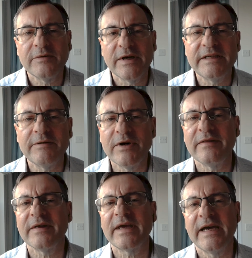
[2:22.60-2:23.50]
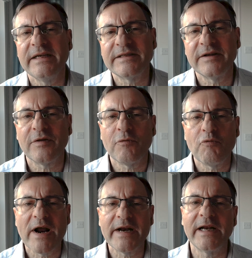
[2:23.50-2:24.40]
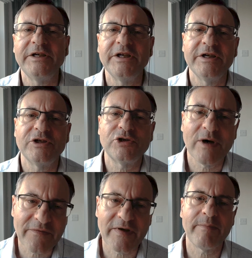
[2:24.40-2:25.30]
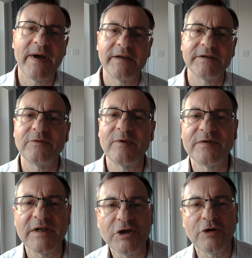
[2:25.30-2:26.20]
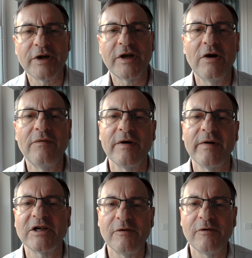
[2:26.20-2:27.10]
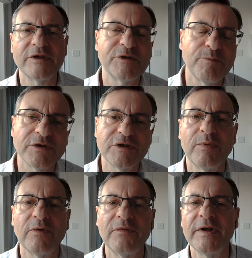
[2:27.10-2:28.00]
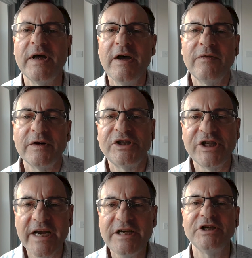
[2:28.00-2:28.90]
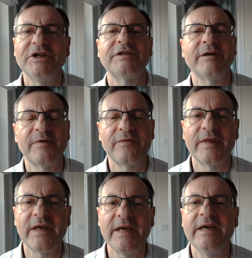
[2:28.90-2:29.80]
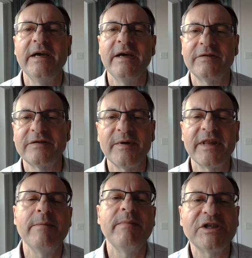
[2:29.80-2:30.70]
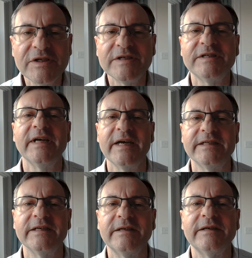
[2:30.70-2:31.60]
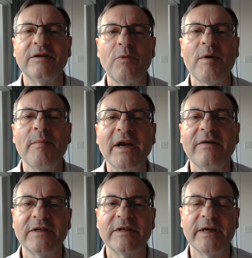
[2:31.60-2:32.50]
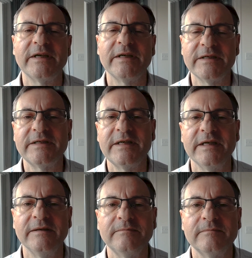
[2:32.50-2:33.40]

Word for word: is it really the case that the radically changed traffic patterns that we've seen during COVID are actually responsible for, for changing some of the, some of the emissions data that we might have expected to see?